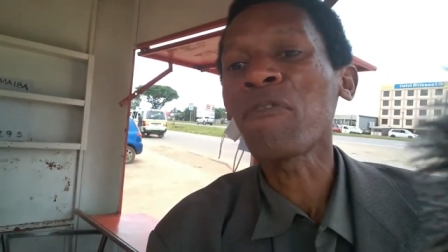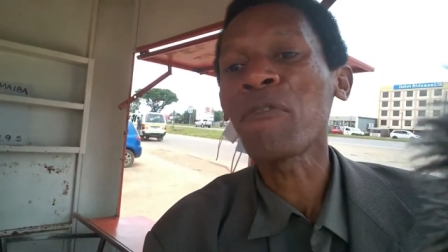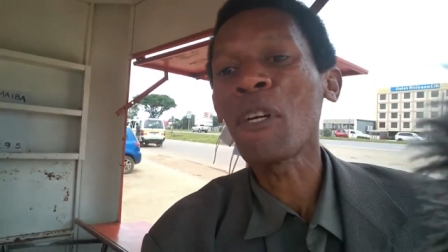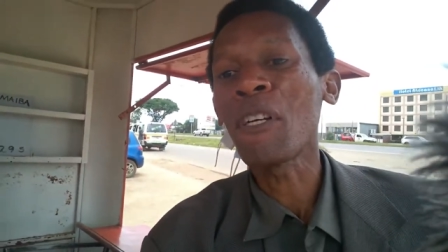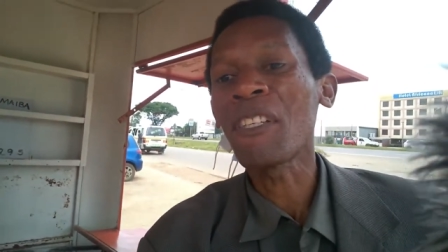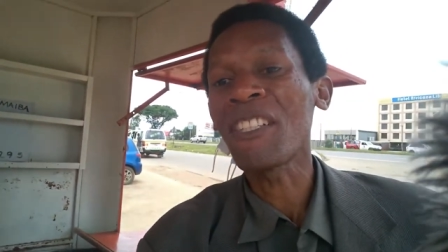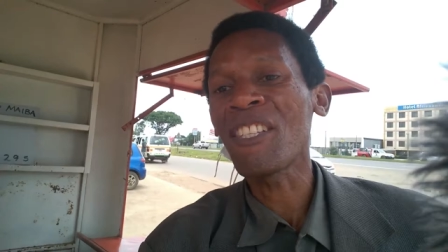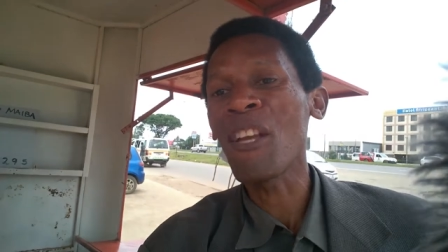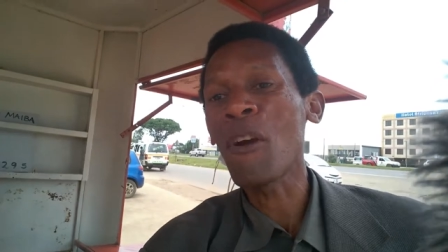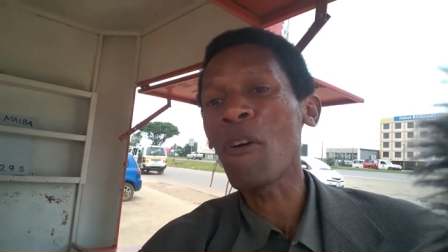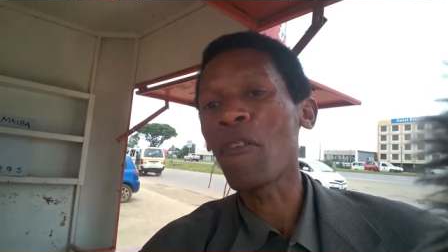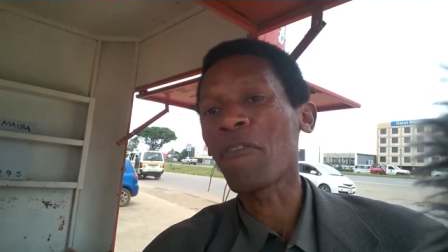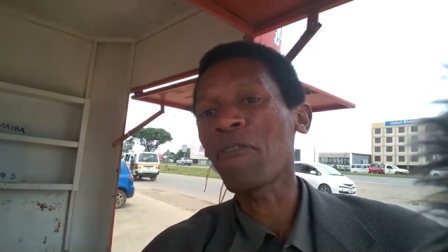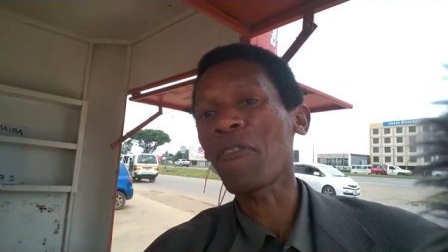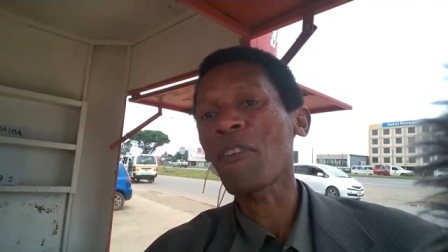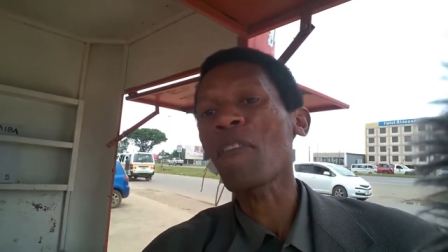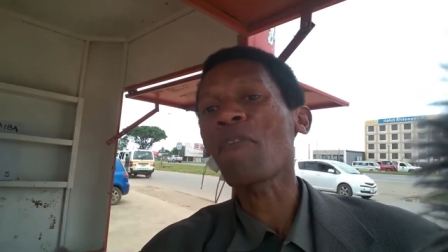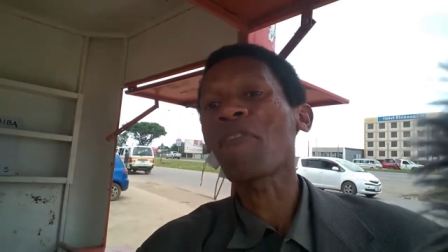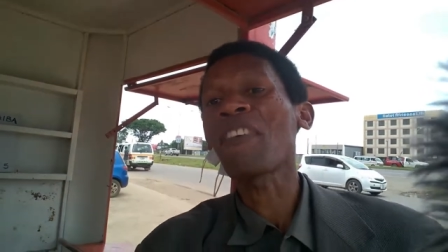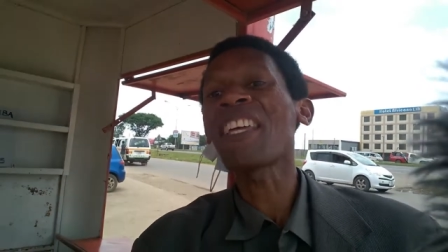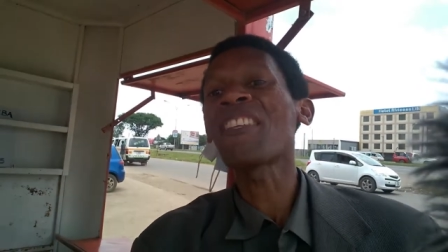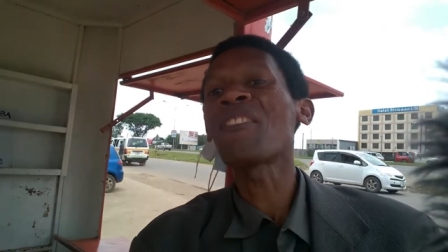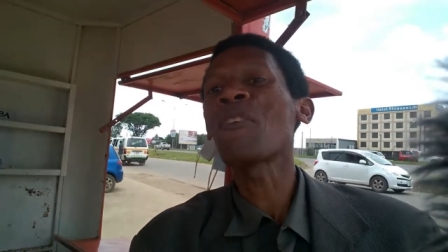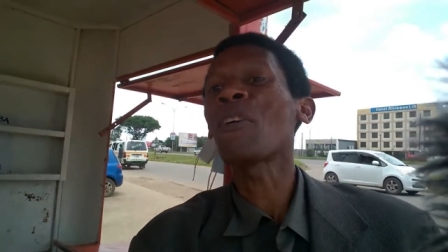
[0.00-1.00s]
for yourself.
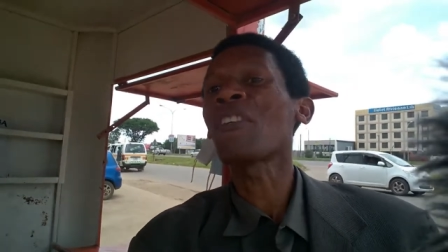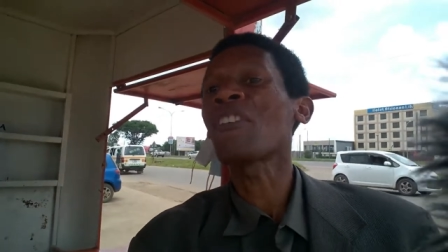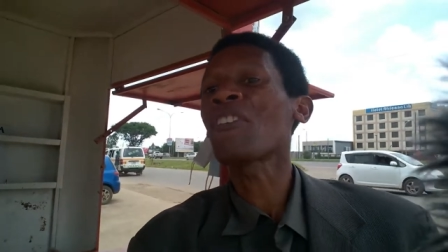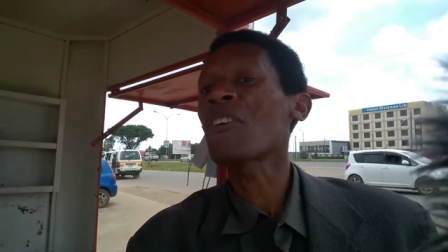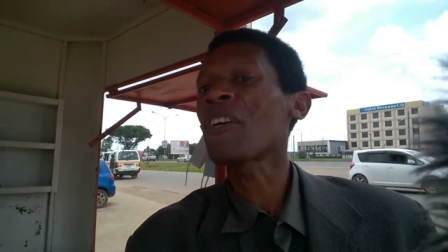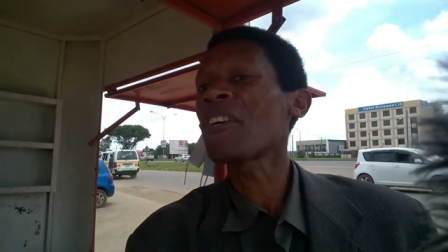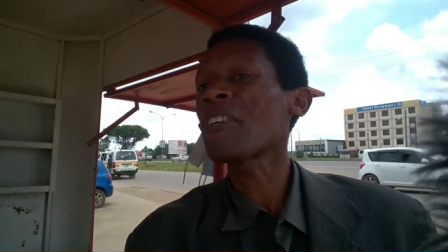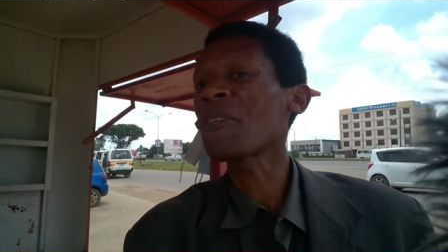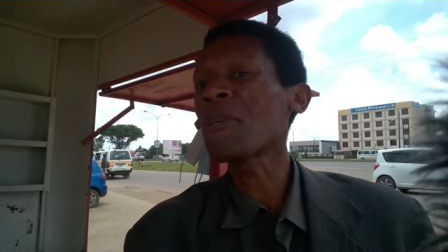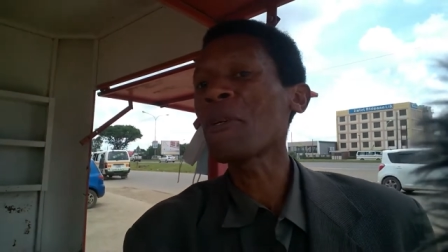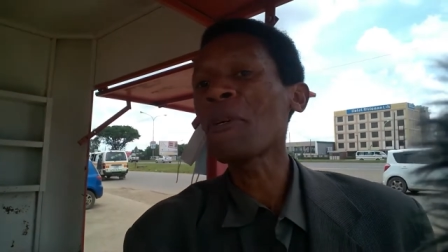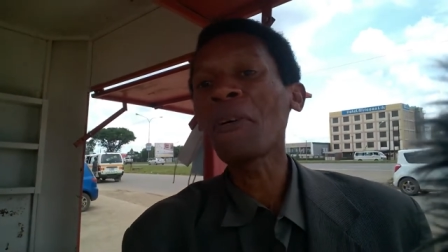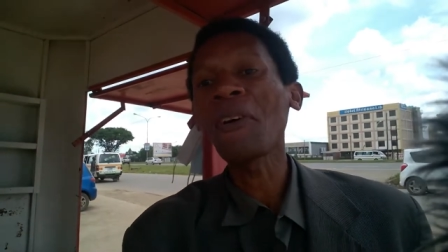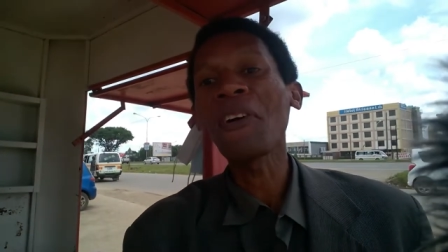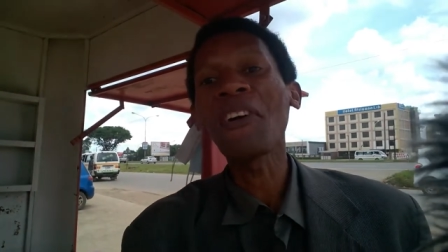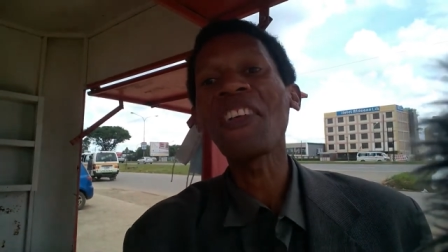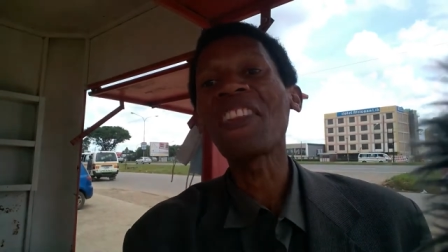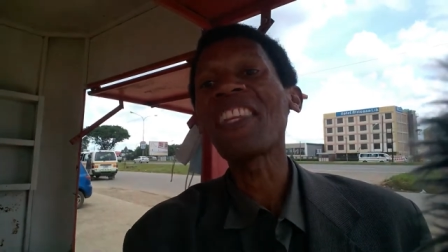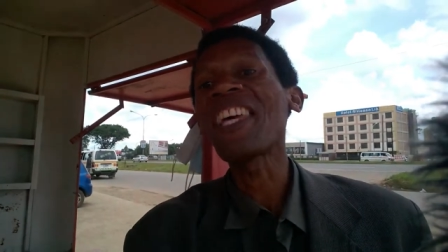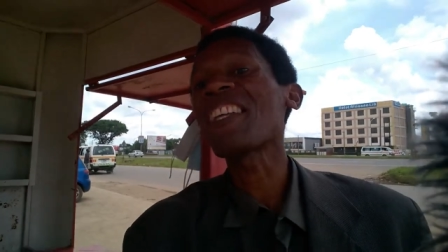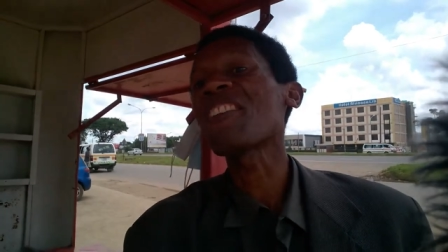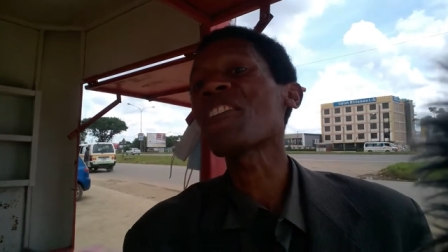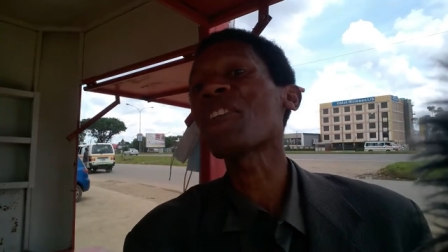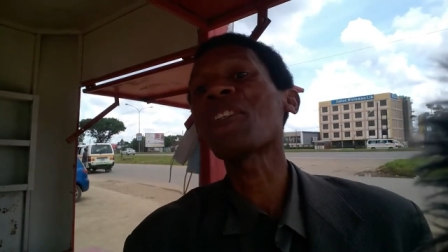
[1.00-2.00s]
If they don't know you,
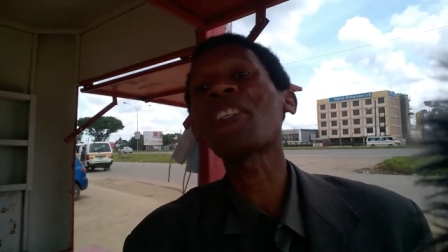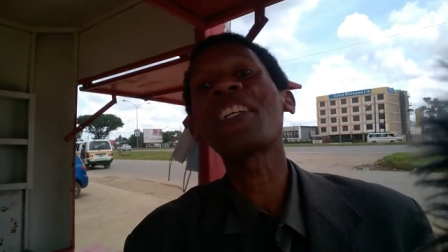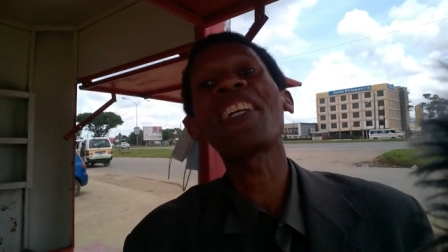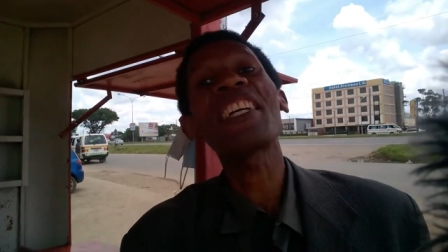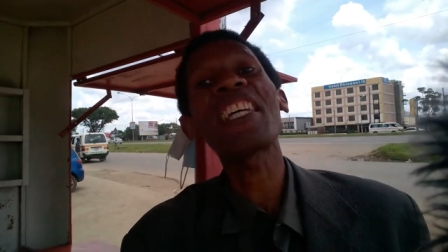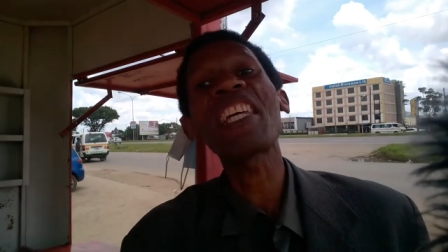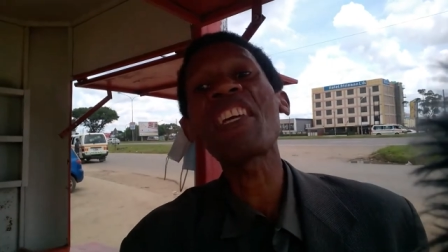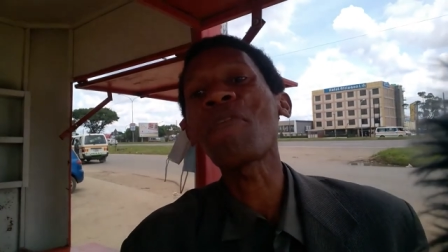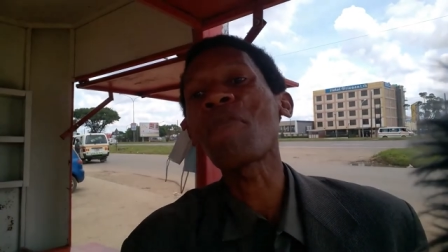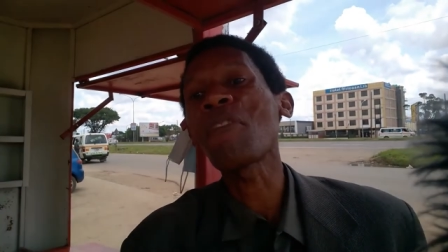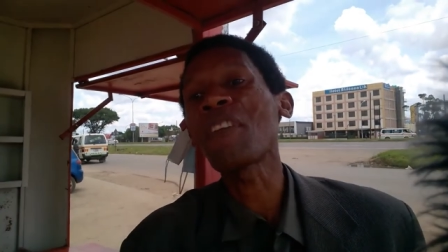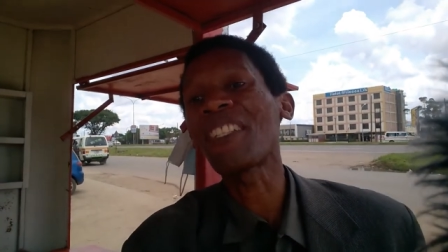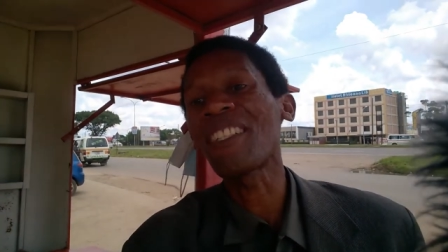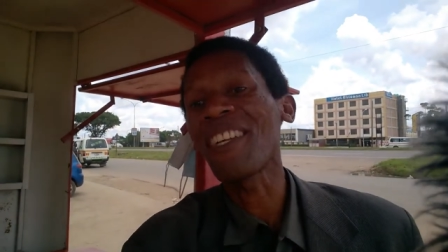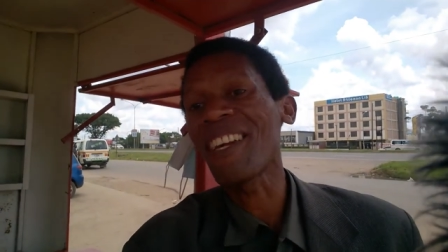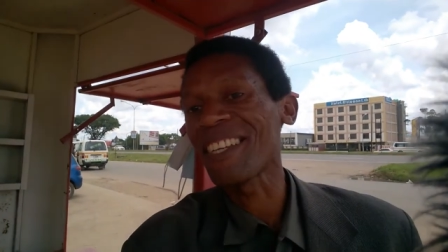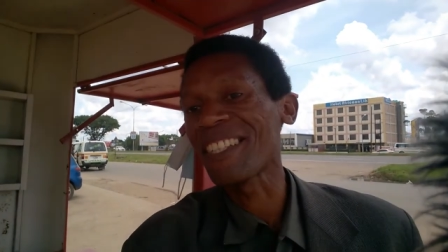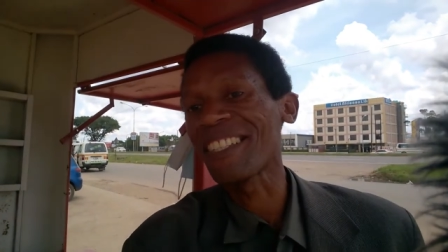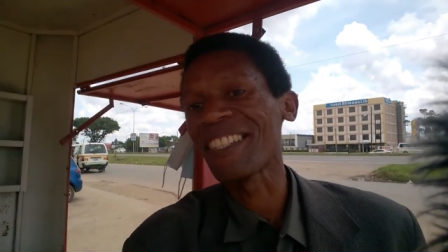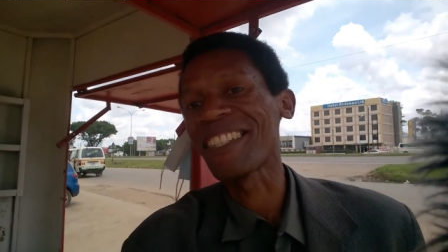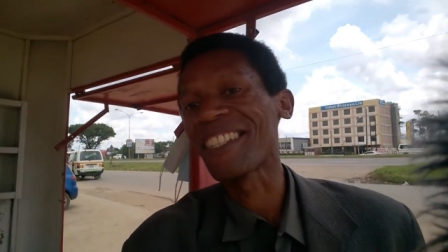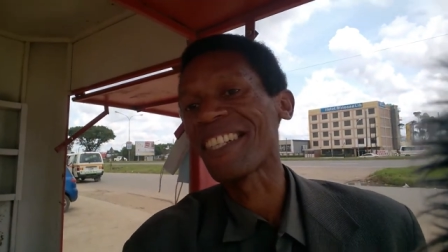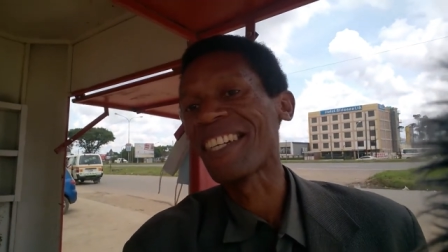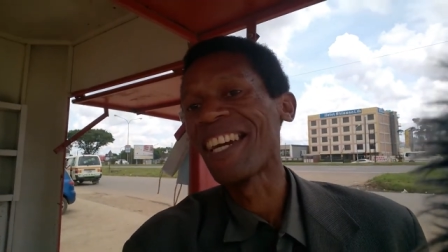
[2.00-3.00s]
they're not going to give you
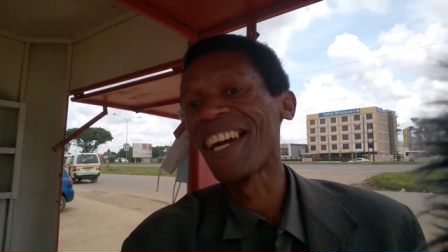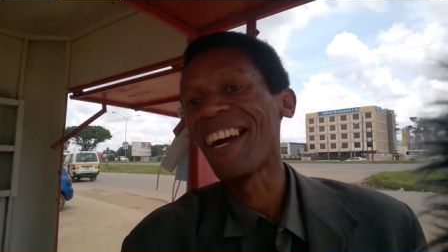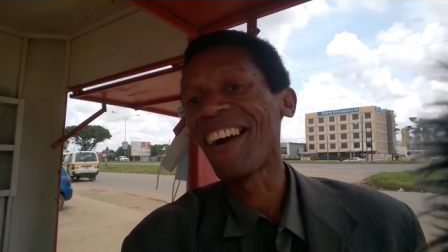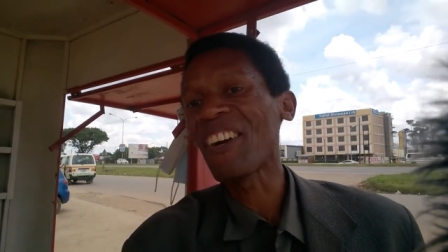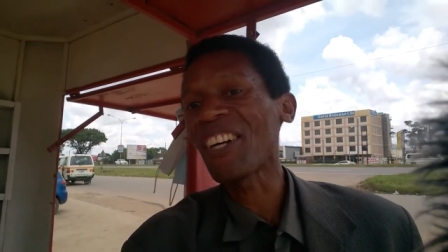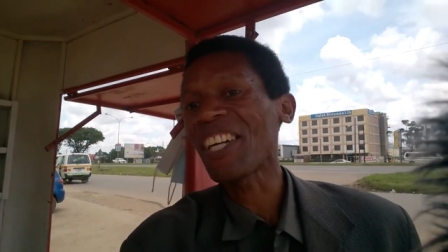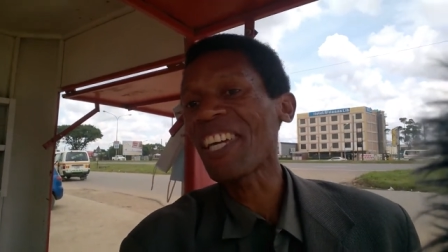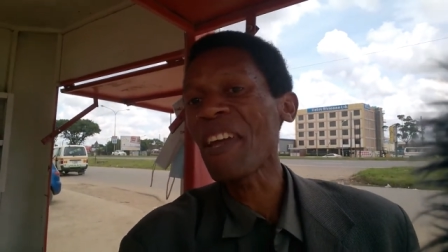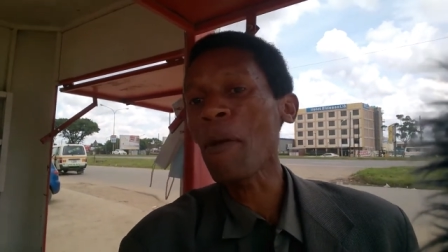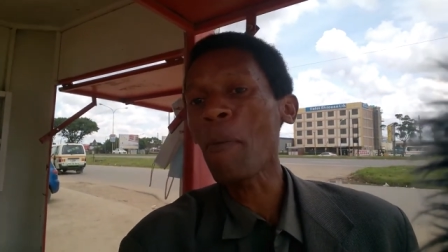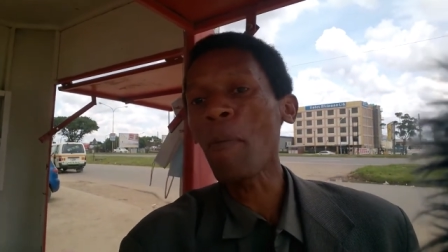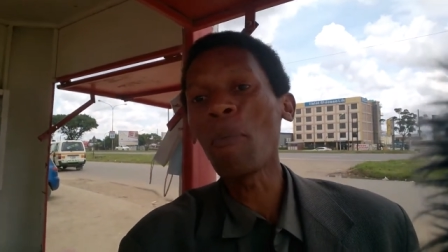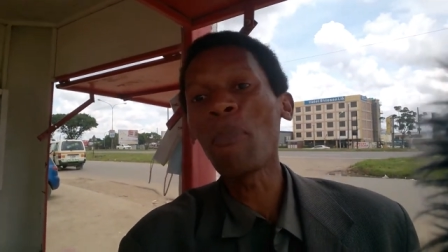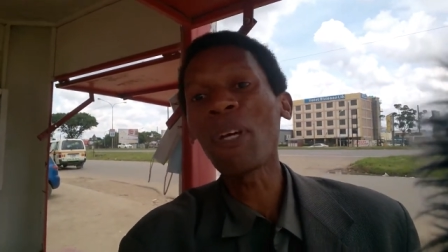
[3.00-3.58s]
change, okay?